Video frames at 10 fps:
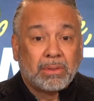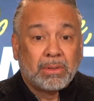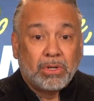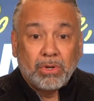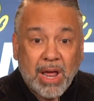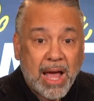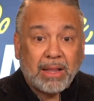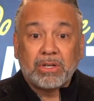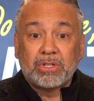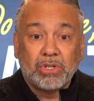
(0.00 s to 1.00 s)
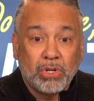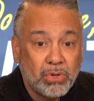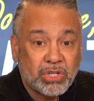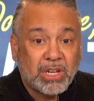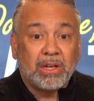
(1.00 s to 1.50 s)
New knowledge, new
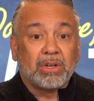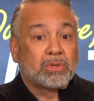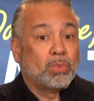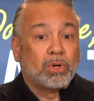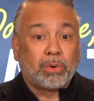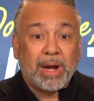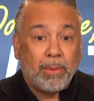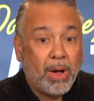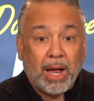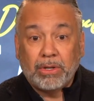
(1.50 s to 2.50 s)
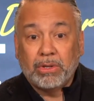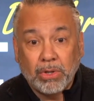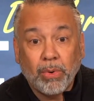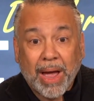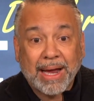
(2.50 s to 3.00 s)
skills will create what?
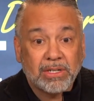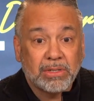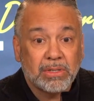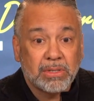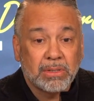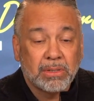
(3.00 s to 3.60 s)
New actions.